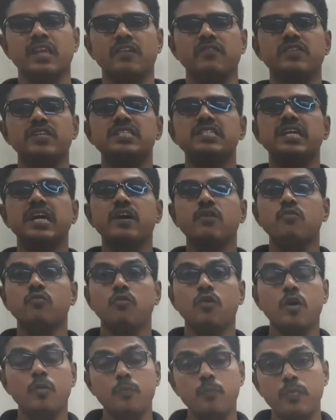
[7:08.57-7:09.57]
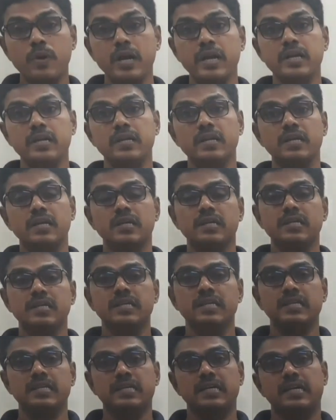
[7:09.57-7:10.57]
which have opened
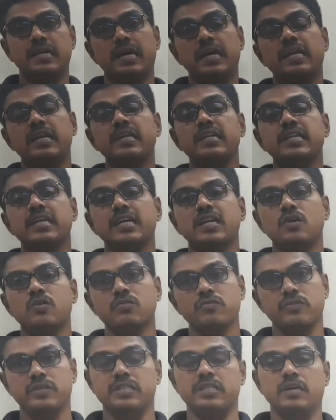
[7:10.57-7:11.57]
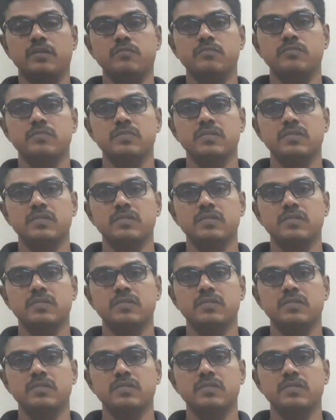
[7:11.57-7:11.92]
current account with them.